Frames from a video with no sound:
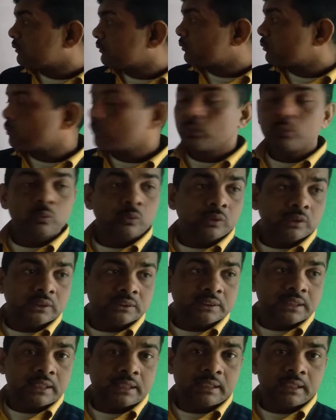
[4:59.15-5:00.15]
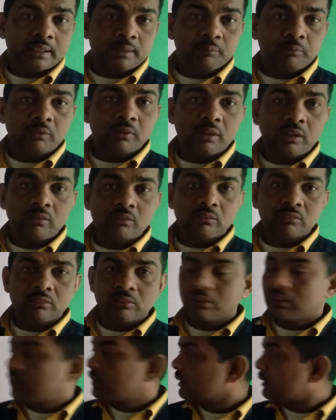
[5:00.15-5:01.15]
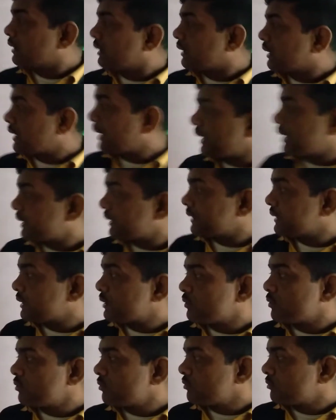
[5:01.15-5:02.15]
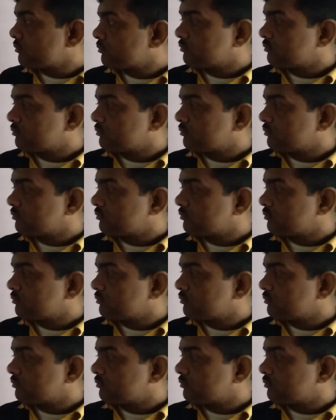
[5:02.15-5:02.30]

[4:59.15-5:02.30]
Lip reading: who is a relative pronoun, and you.